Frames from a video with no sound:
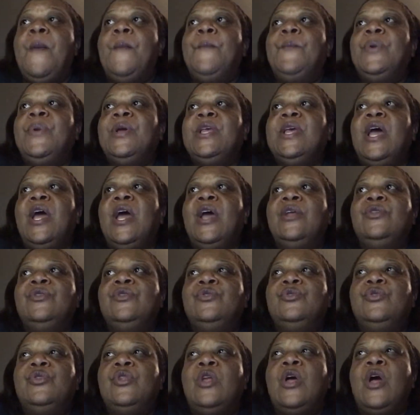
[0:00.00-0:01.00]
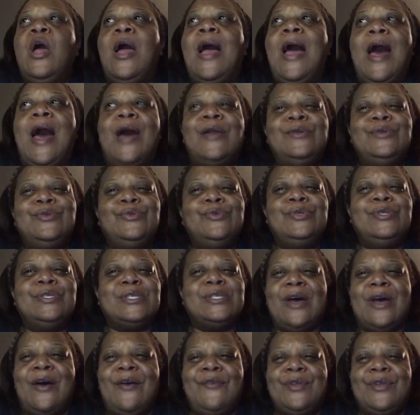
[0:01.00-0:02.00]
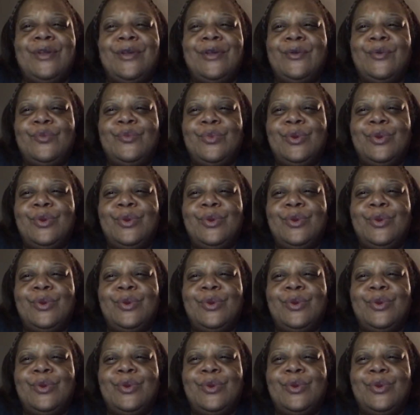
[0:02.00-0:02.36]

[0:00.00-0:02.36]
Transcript: But yet, how did you discover it